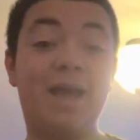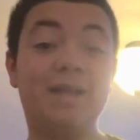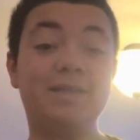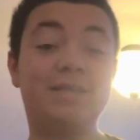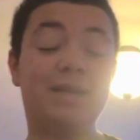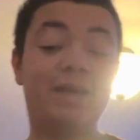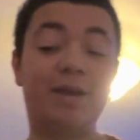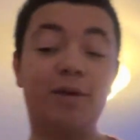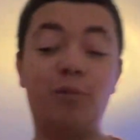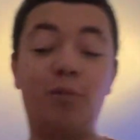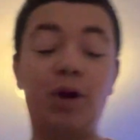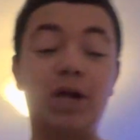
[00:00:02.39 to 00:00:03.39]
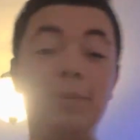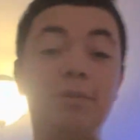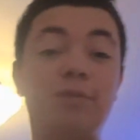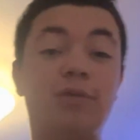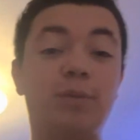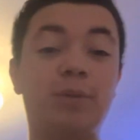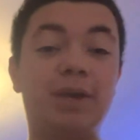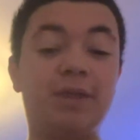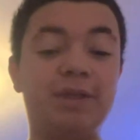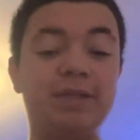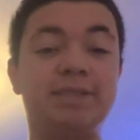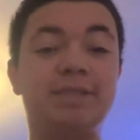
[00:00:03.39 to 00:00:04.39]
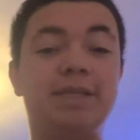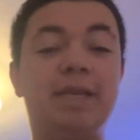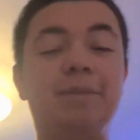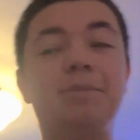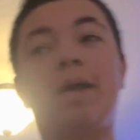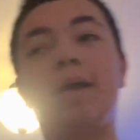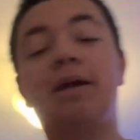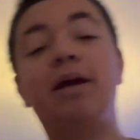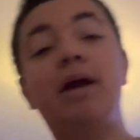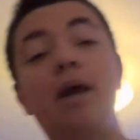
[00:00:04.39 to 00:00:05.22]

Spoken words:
and today we're going to be reviewing the Steam Deck.